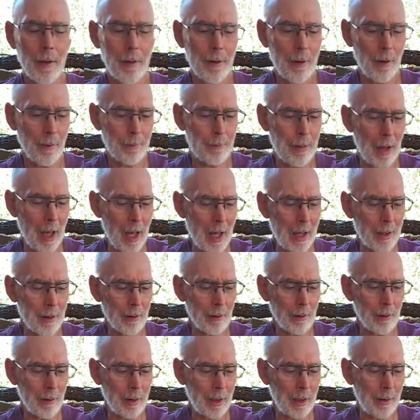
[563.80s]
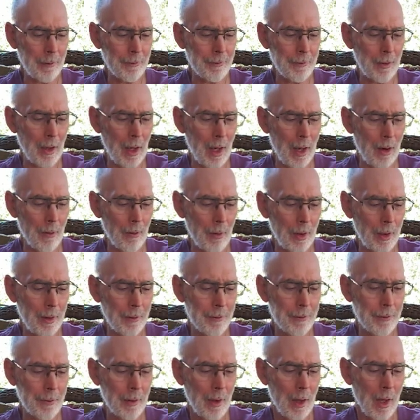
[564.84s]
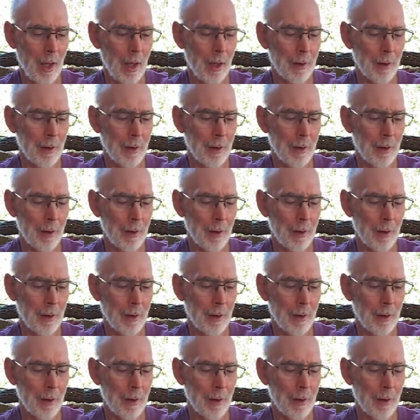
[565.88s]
The battle is Yahweh's.